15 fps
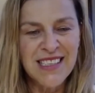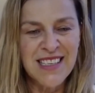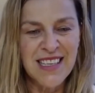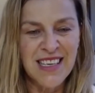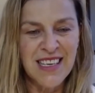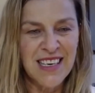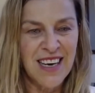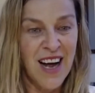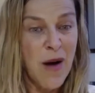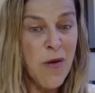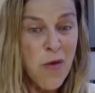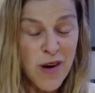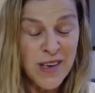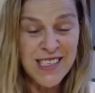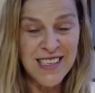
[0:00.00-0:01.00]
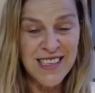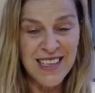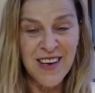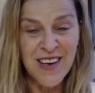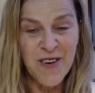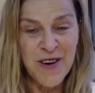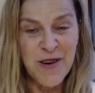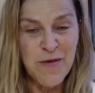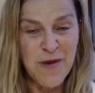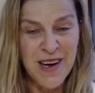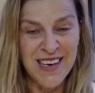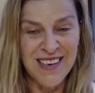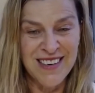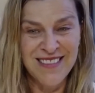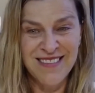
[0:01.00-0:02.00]
that I wasn't the only
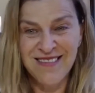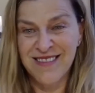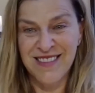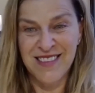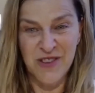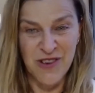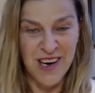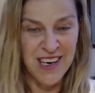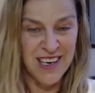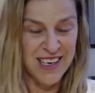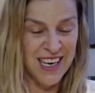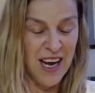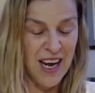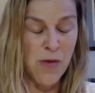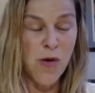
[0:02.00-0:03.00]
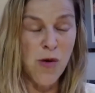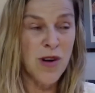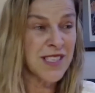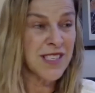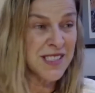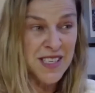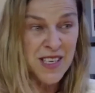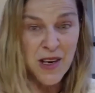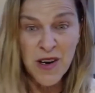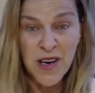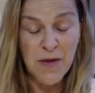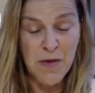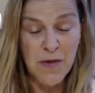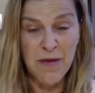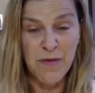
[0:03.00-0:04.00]
one struggling. I wasn't the only
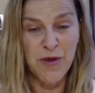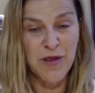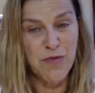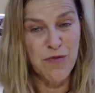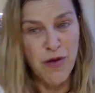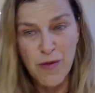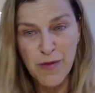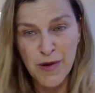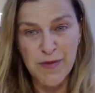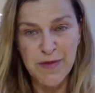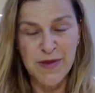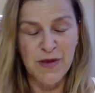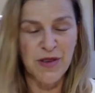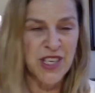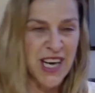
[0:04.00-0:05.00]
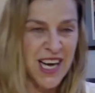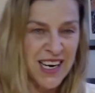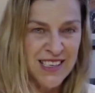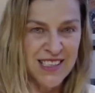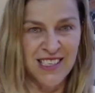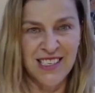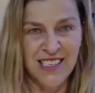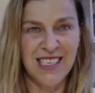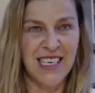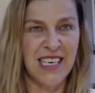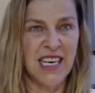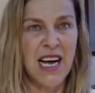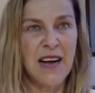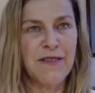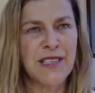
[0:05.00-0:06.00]
one with problems or challenges in
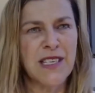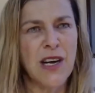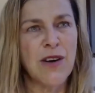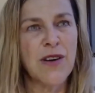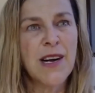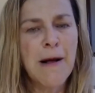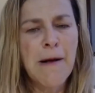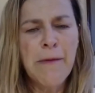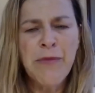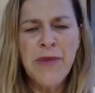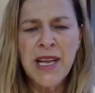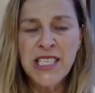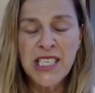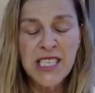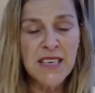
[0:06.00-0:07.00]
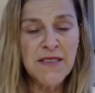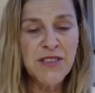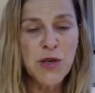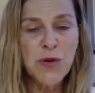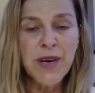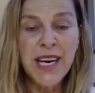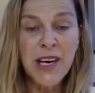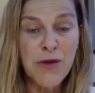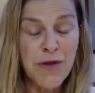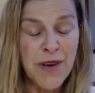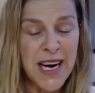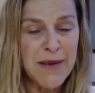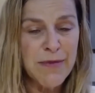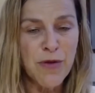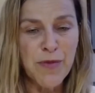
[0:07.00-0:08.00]
life. So it just gives you an
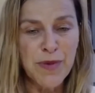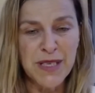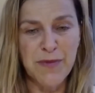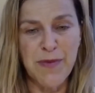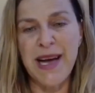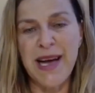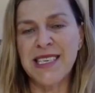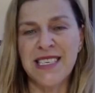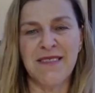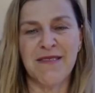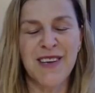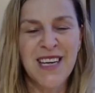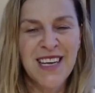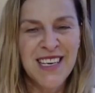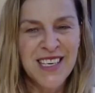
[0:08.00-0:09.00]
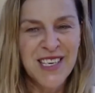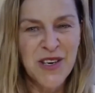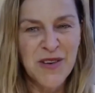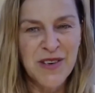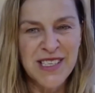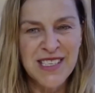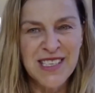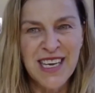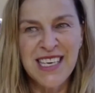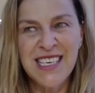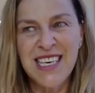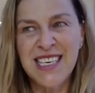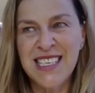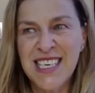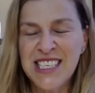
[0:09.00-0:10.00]
incredible perspective. You know,
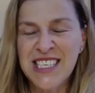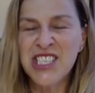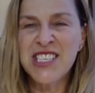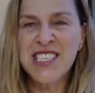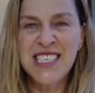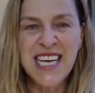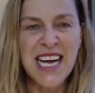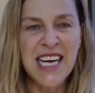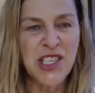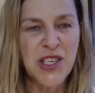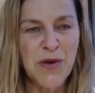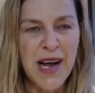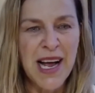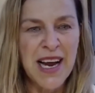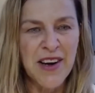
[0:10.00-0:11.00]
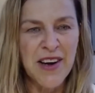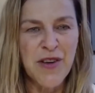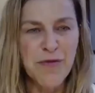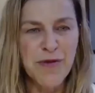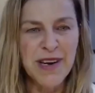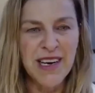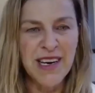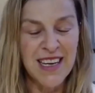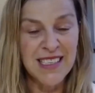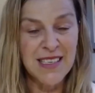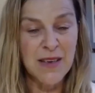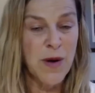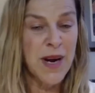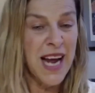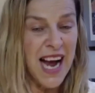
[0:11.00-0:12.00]
it just takes you out and you realize
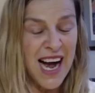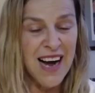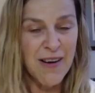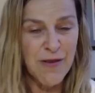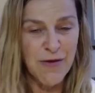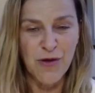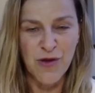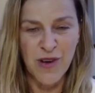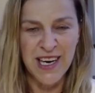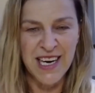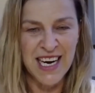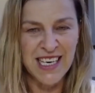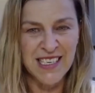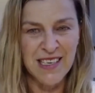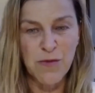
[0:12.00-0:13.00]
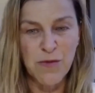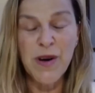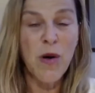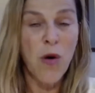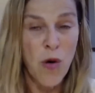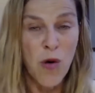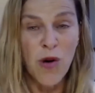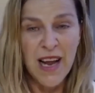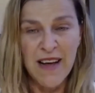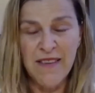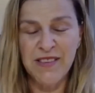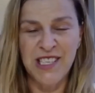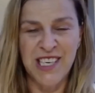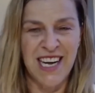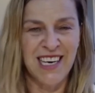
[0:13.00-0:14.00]
that we are all connected. We all
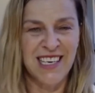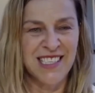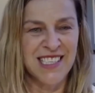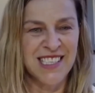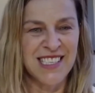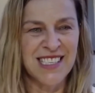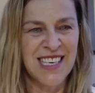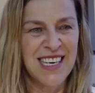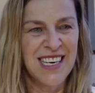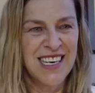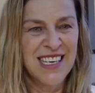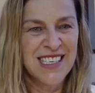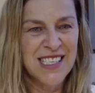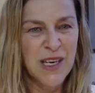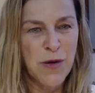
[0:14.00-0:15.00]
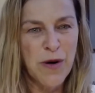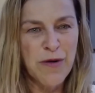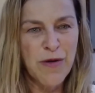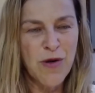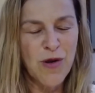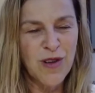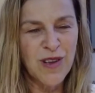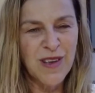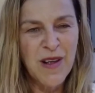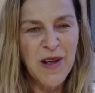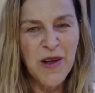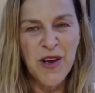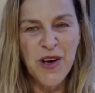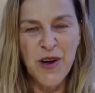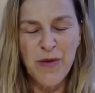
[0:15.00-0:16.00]
have challenges. So we're all,
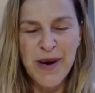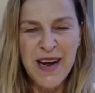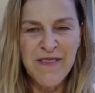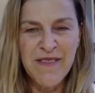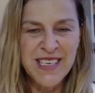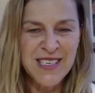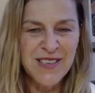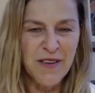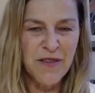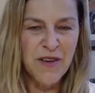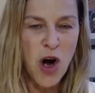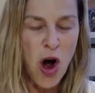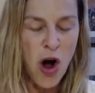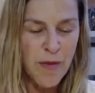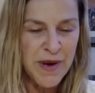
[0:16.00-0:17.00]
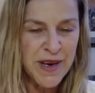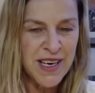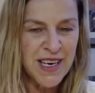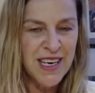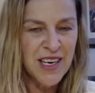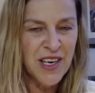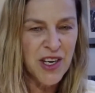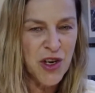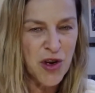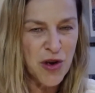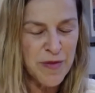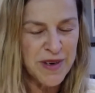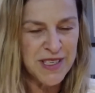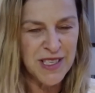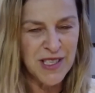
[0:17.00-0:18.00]
you know, we have this sort of common
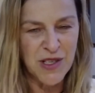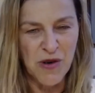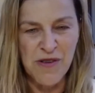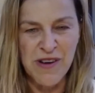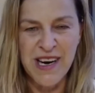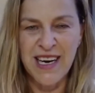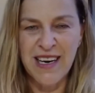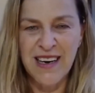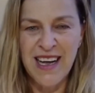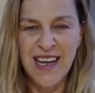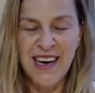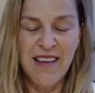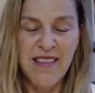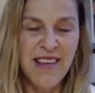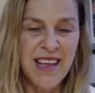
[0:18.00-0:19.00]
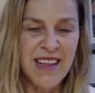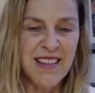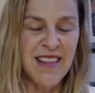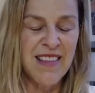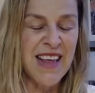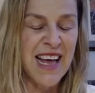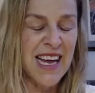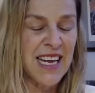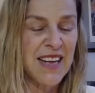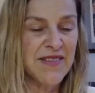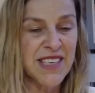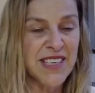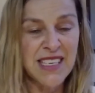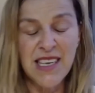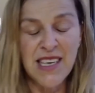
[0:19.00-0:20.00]
human story. And I think that that
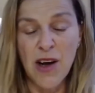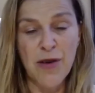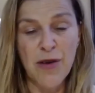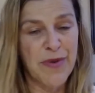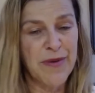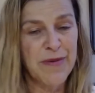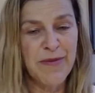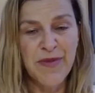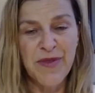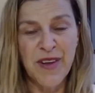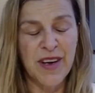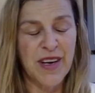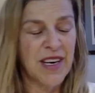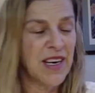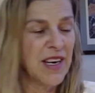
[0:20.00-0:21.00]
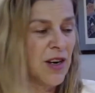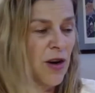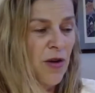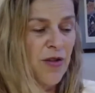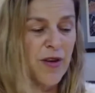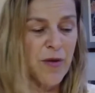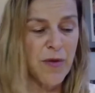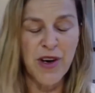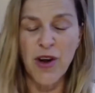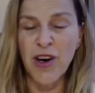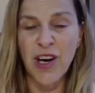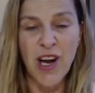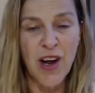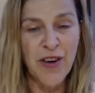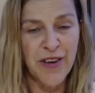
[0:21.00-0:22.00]
gives us hope that, you know, that we're not
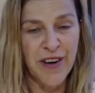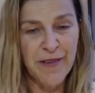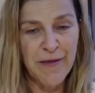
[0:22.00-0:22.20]
alone.